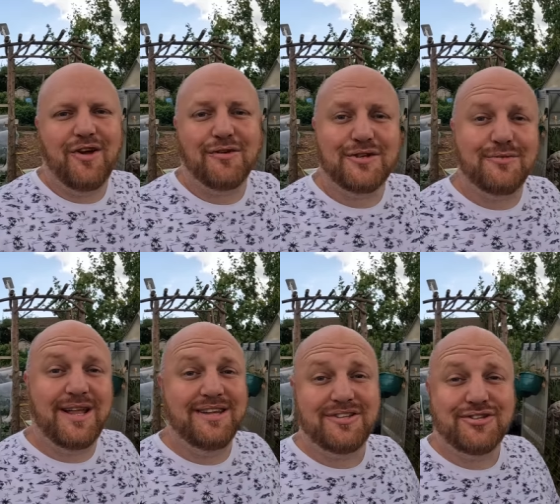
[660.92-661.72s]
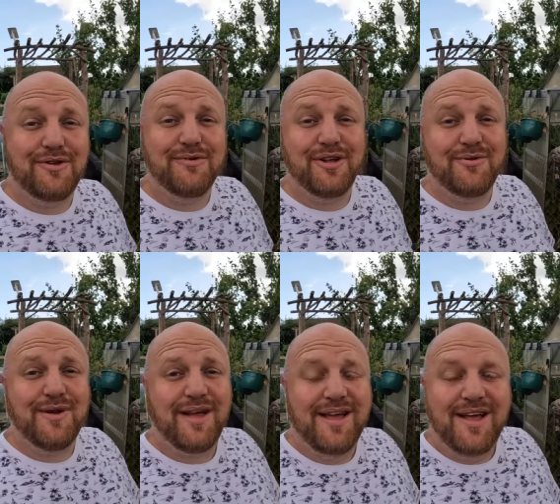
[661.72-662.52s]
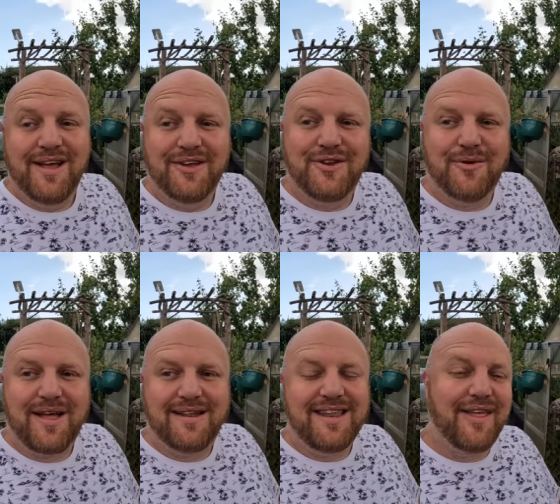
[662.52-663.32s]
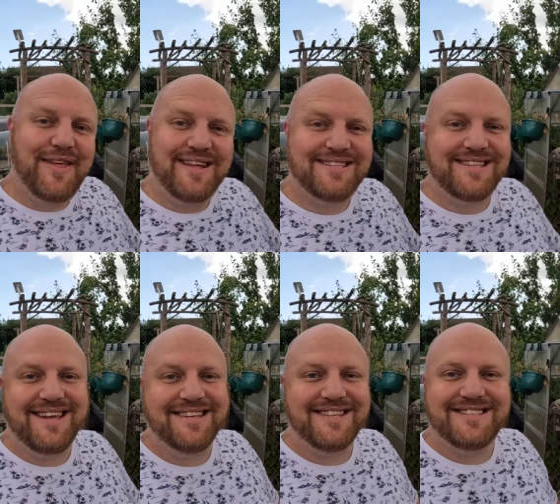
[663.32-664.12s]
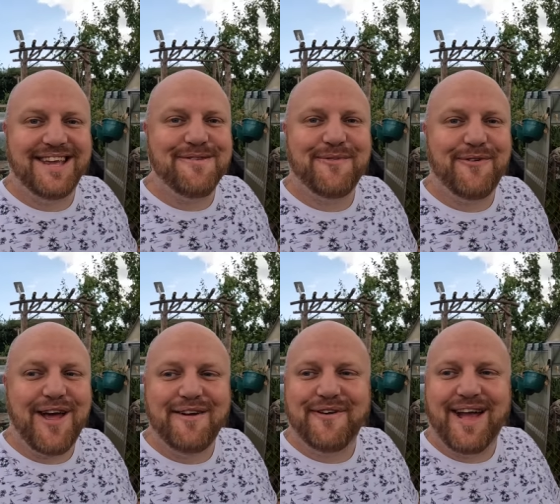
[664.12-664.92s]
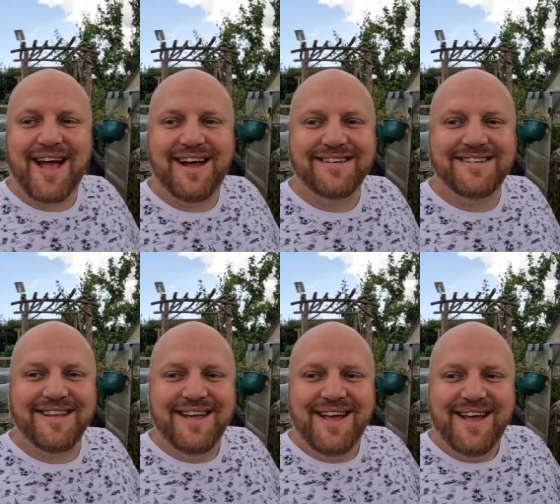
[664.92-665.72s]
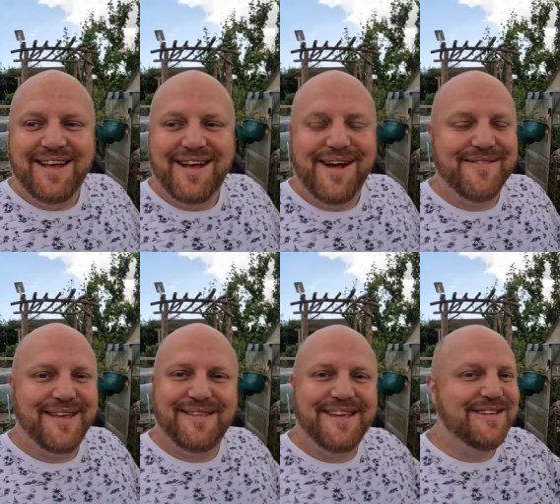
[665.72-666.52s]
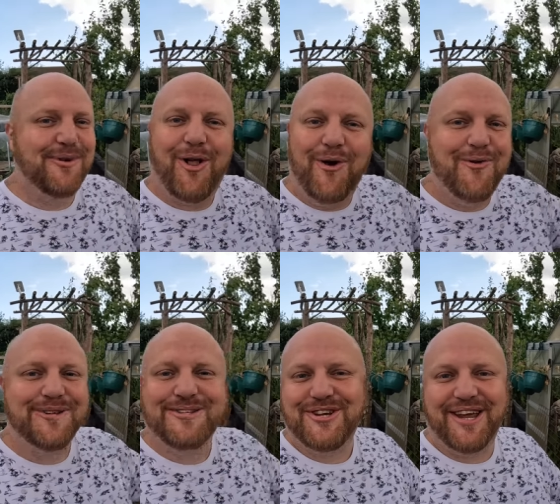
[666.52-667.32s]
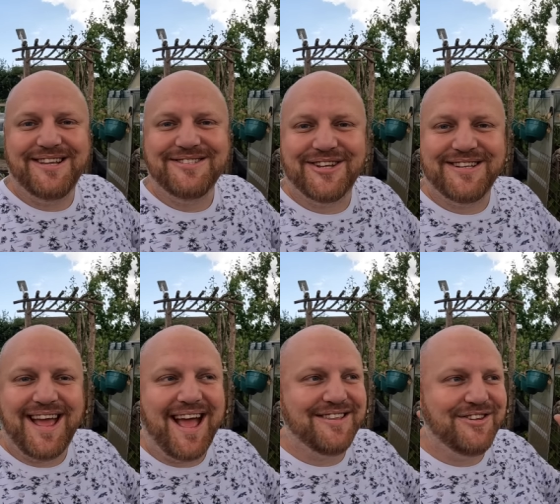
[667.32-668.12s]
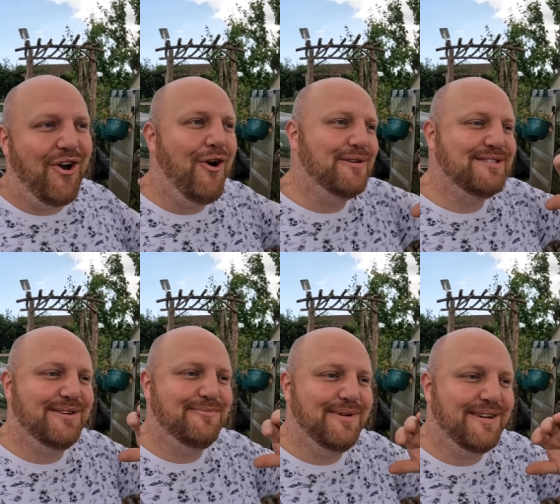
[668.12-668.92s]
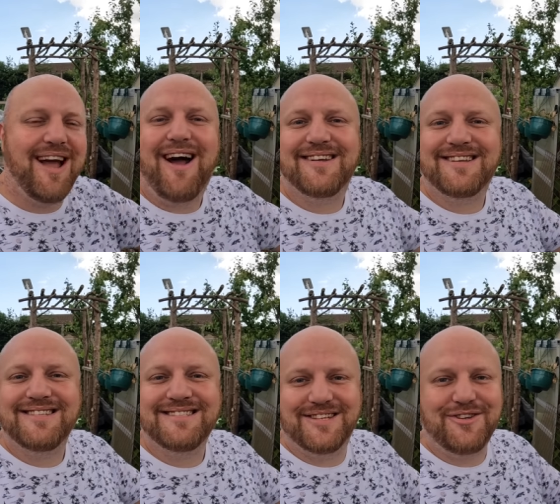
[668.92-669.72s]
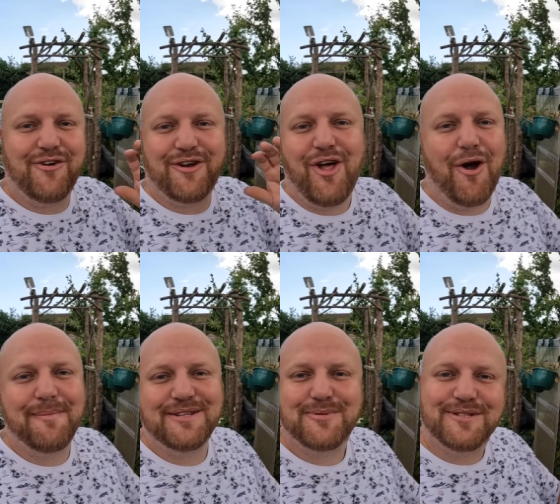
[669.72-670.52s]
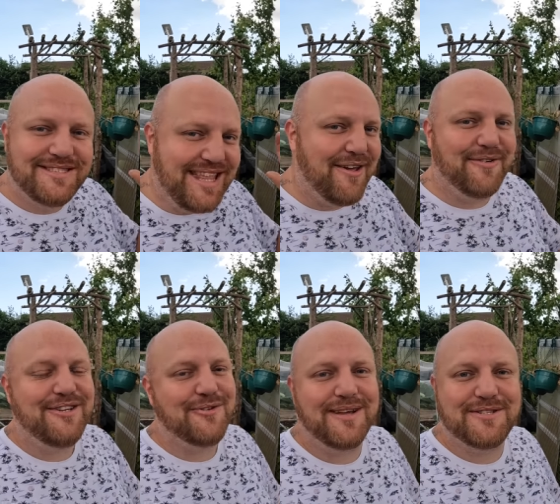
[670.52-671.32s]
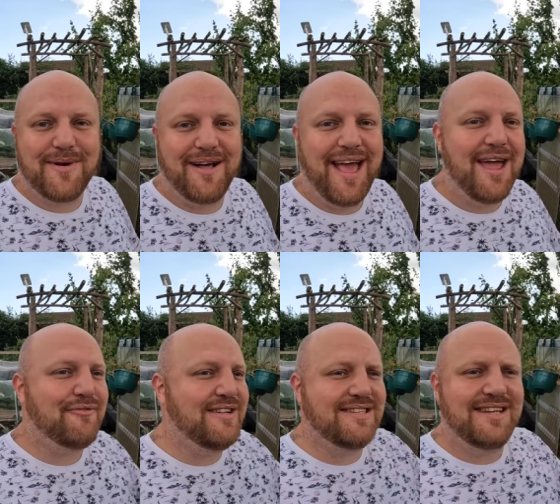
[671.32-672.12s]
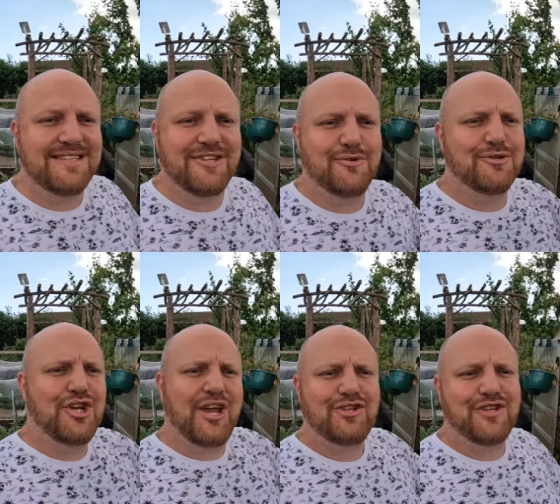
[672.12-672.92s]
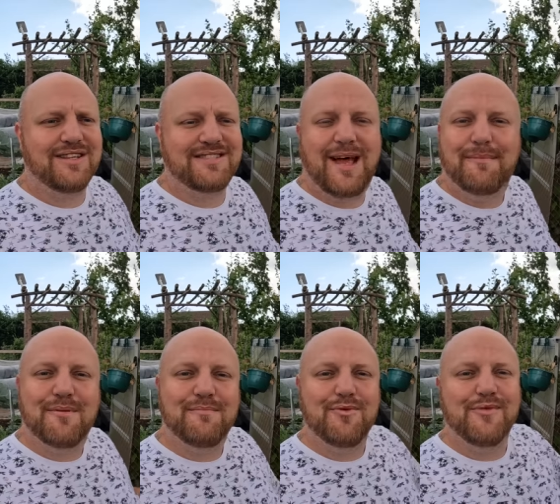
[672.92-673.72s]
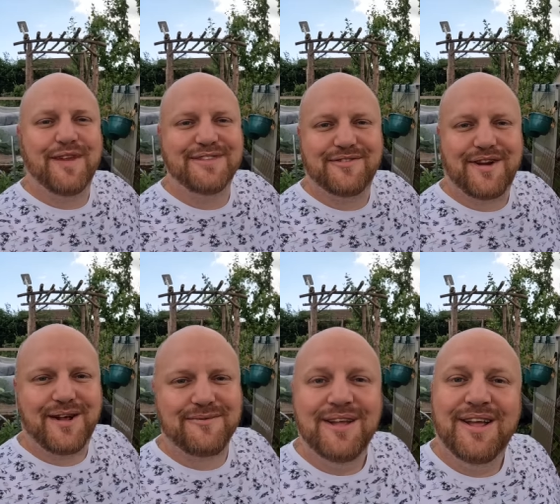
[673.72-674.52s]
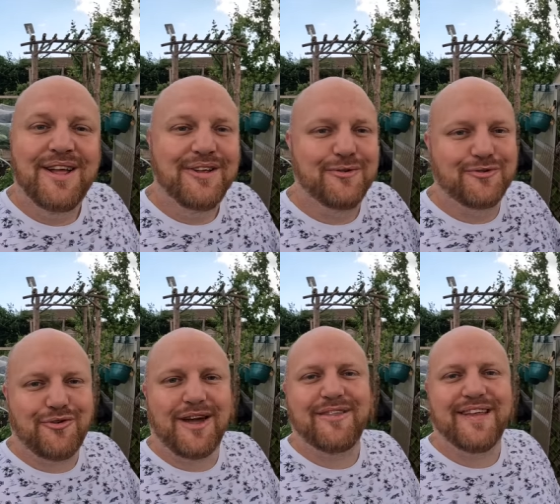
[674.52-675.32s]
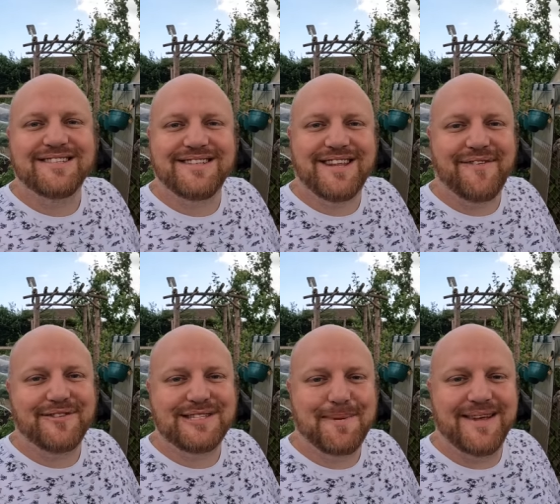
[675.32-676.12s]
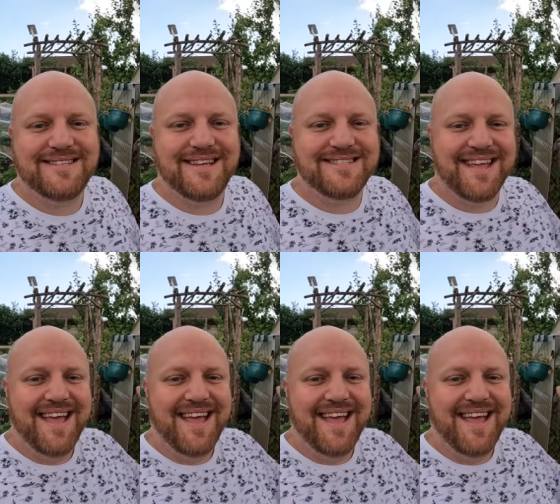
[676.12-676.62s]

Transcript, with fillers: also like to show you, you know, that nothing stays the same forever, and th these will always change, and, and your gardens and your allotments will definitely do it as well. Every season you'll change things up, you'll move things around, you'll try things in different spaces,